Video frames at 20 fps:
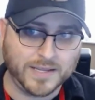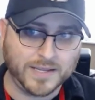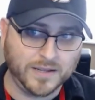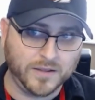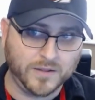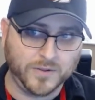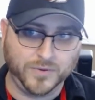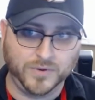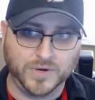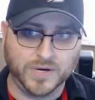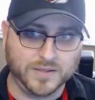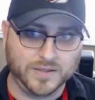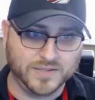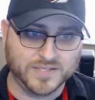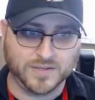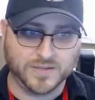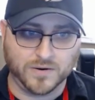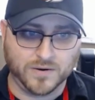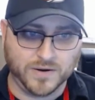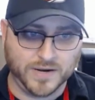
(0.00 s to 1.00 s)
included in the
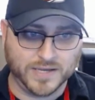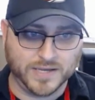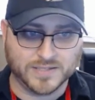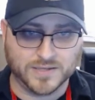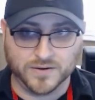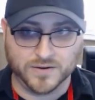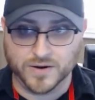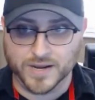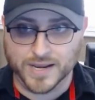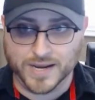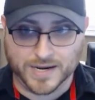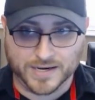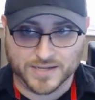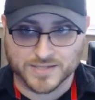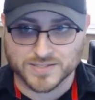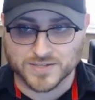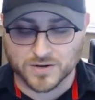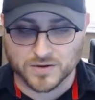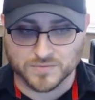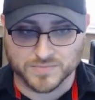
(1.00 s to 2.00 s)
starter decks under any
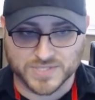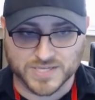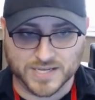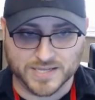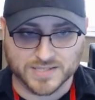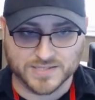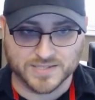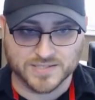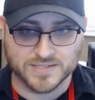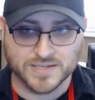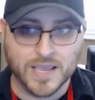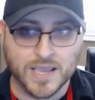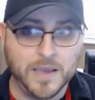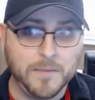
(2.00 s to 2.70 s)
circumstances,